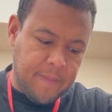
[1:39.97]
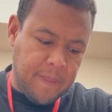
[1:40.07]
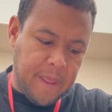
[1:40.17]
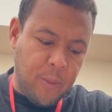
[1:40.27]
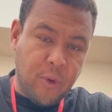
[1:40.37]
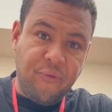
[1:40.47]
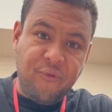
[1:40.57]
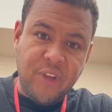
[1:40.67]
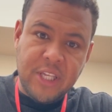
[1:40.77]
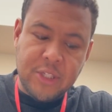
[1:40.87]
They would
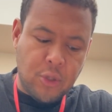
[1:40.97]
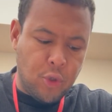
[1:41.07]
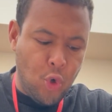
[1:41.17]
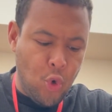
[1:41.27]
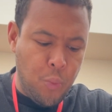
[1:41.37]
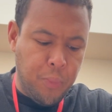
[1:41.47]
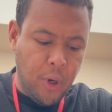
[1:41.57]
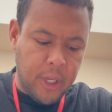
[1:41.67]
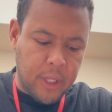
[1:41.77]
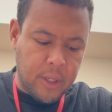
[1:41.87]
feast on Who
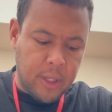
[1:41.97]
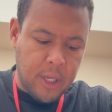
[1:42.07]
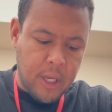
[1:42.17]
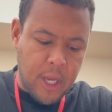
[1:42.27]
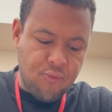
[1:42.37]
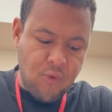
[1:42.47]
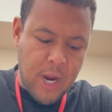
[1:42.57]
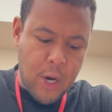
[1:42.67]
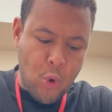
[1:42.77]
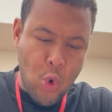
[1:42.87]
pudding, a
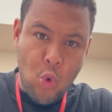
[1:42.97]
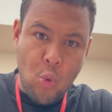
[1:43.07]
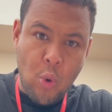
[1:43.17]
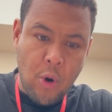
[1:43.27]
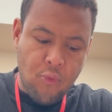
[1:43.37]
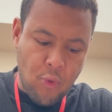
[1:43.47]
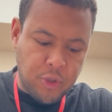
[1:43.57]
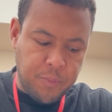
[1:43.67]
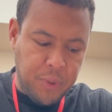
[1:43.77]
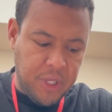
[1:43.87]
rare Who
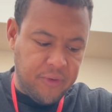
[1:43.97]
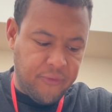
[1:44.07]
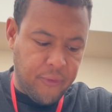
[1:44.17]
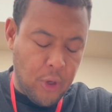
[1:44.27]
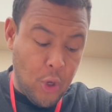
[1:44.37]
roast beef,